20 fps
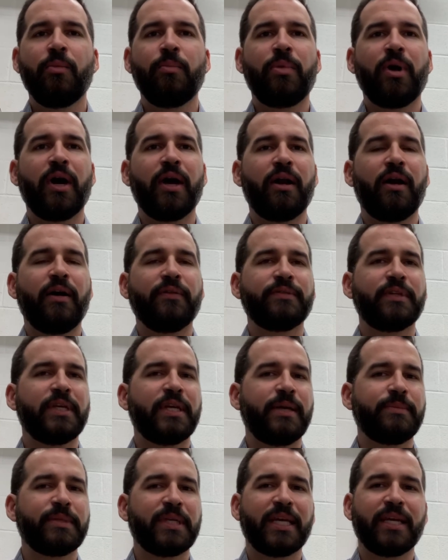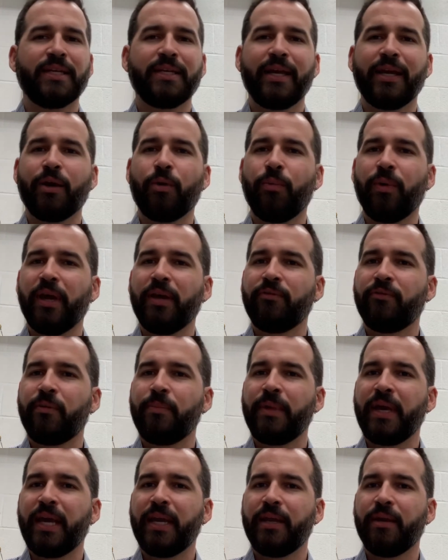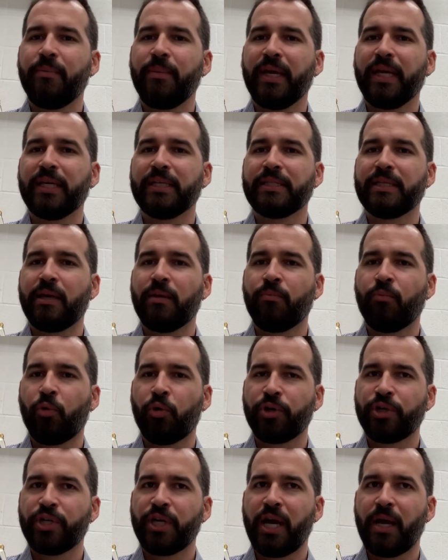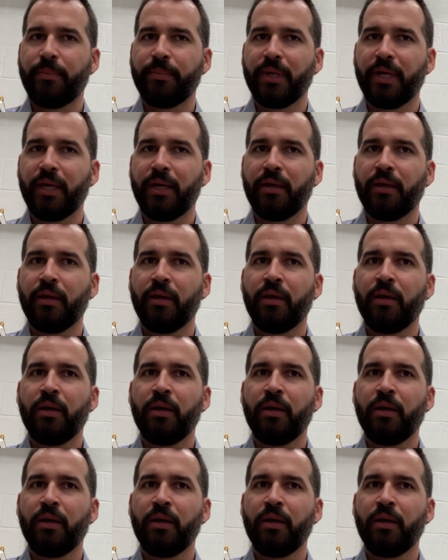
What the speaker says: but oftentimes it can take away from that and make it sound more choppy.